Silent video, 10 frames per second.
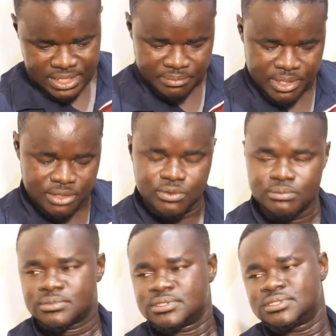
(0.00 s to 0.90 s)
Nami Addo,
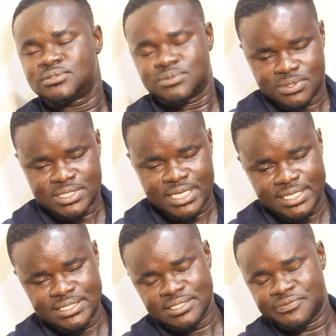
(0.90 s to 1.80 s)
those are
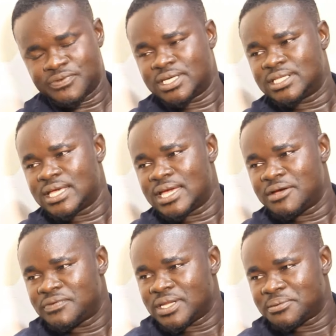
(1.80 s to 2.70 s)
the certificates I
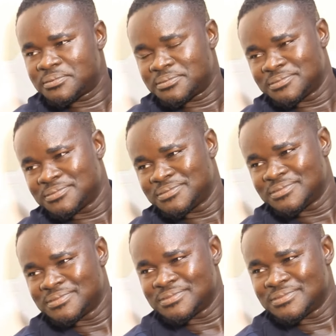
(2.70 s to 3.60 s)
have now.
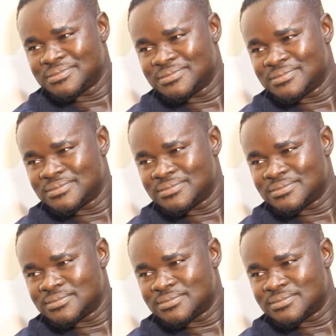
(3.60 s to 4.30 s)
Oh, Dr.